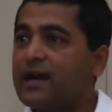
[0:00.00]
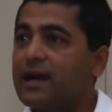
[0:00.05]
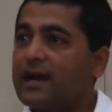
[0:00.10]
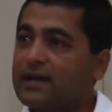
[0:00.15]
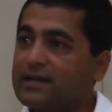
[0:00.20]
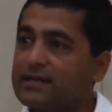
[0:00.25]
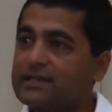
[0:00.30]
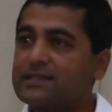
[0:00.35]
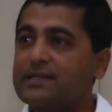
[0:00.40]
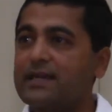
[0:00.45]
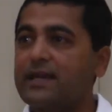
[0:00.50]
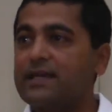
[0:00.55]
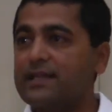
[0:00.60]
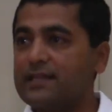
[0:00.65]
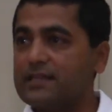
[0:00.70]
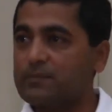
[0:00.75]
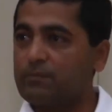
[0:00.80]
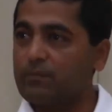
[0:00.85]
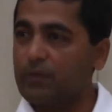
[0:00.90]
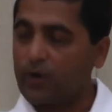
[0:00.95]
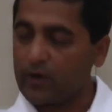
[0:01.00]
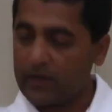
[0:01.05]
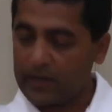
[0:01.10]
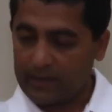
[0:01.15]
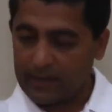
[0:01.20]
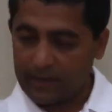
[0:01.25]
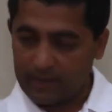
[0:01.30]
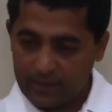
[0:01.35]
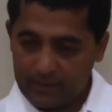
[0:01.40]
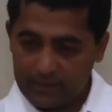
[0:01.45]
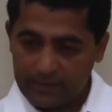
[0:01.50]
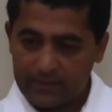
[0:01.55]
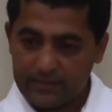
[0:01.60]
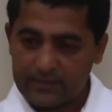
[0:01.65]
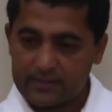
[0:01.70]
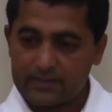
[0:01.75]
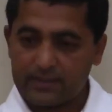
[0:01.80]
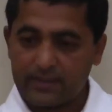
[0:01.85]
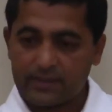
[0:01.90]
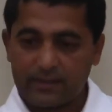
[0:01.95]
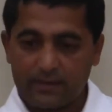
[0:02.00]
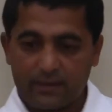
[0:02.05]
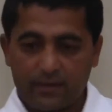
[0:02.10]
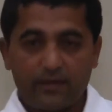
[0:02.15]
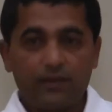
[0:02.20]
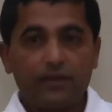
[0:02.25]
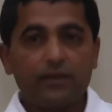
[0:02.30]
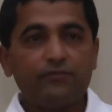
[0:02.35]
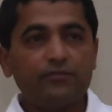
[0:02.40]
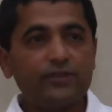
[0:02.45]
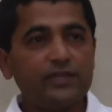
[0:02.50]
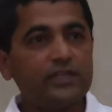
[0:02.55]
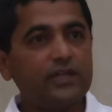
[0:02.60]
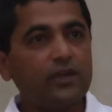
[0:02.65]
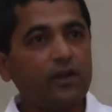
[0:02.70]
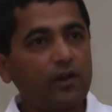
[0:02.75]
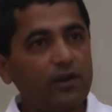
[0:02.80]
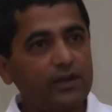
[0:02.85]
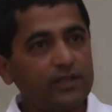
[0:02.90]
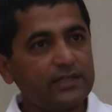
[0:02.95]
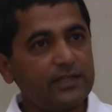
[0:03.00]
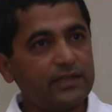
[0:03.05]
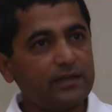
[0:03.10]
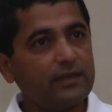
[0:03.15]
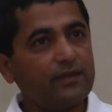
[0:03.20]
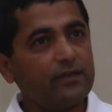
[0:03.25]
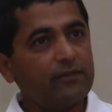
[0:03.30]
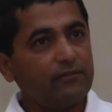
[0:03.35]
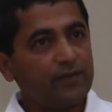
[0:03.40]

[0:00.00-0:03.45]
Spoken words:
understand this body, this physiology.